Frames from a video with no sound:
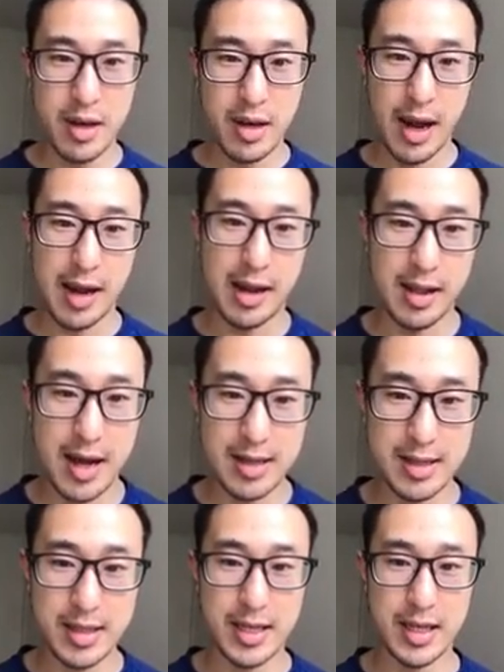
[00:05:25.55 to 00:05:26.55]
And then
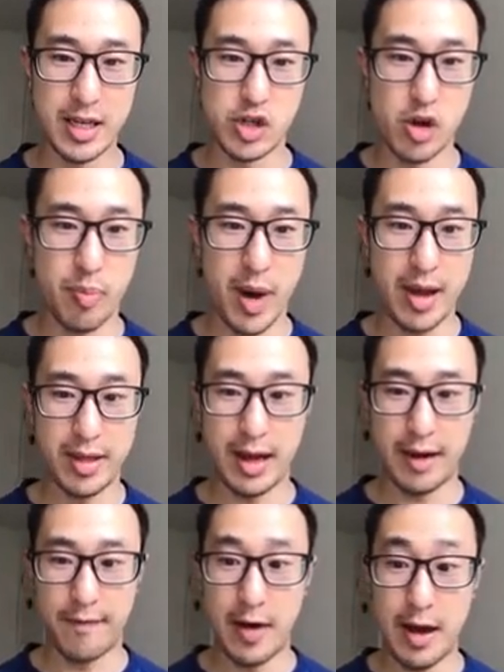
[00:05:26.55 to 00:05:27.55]
lastly, is your brand
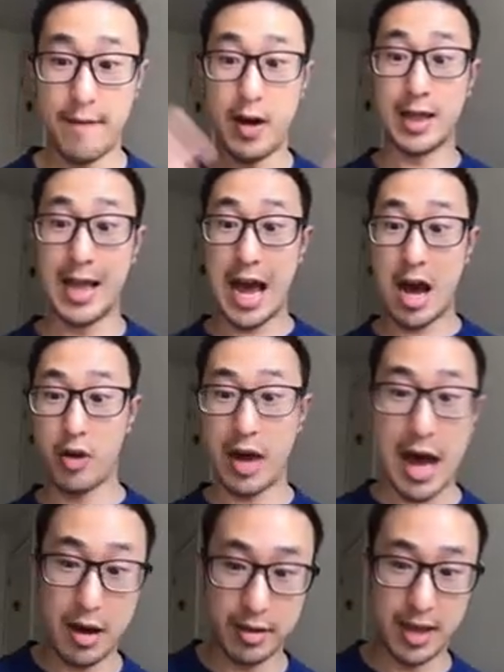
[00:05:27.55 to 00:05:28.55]
like very, very loud,
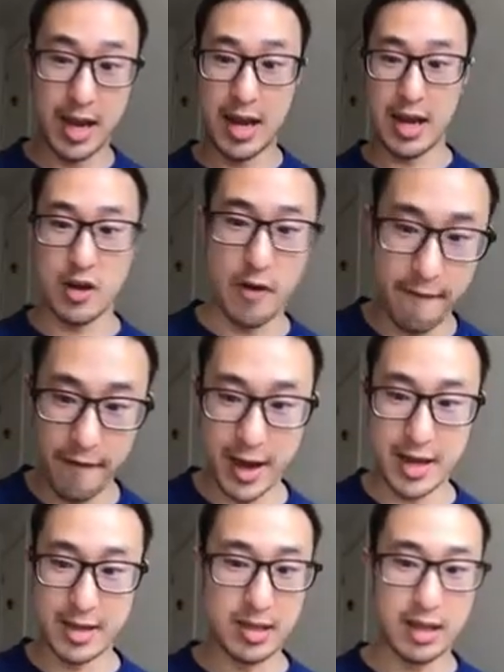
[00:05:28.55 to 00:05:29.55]
out there in your
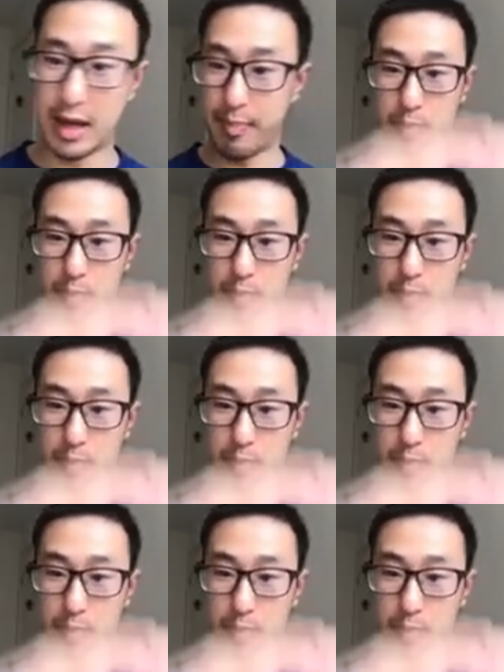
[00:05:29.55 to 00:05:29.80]
face, like